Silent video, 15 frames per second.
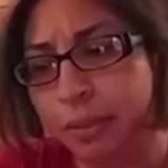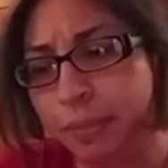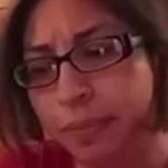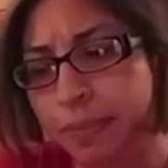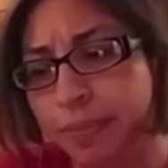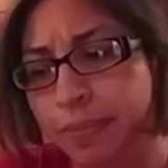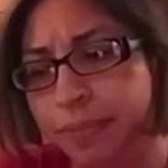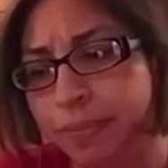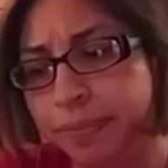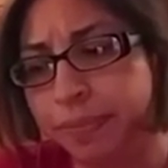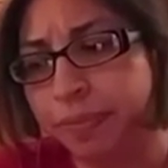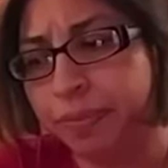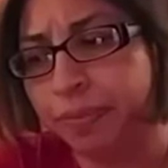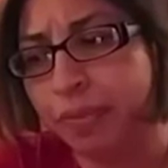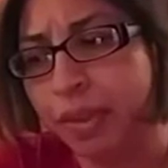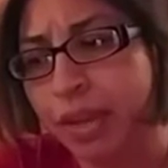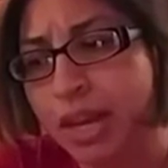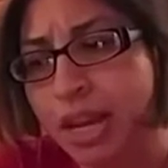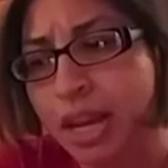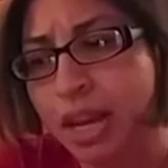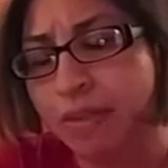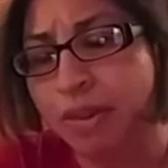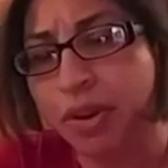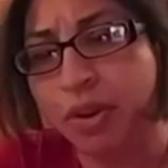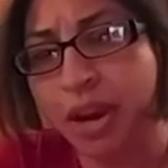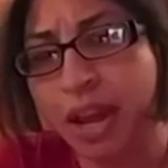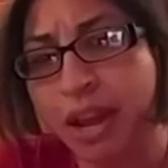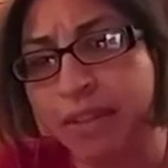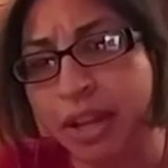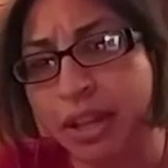if you don't
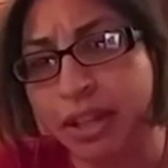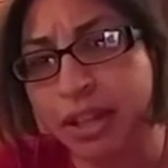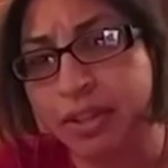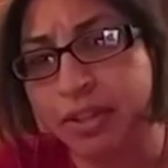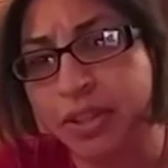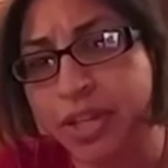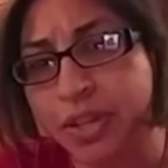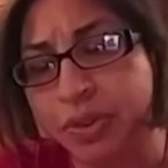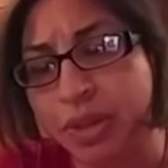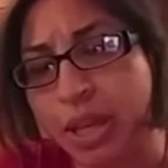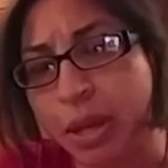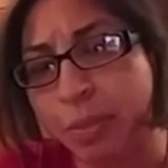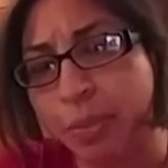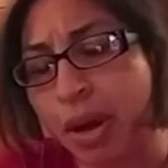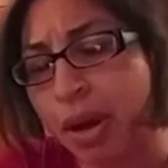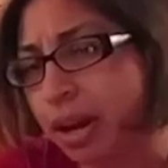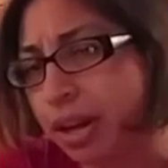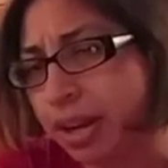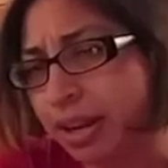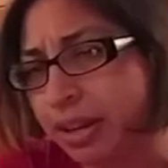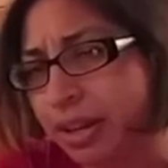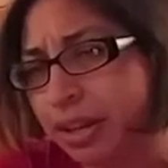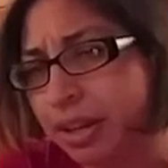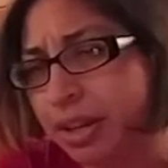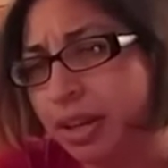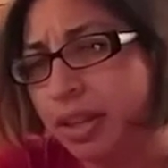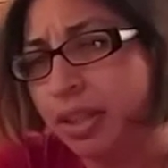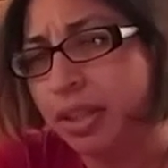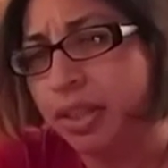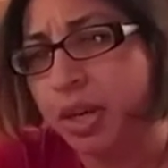have that list and you keep on
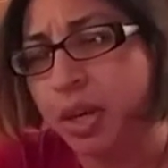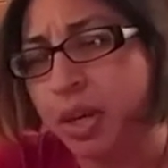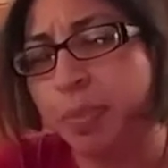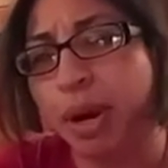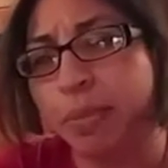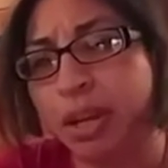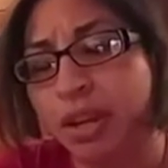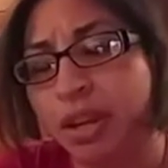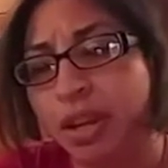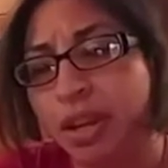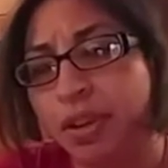the department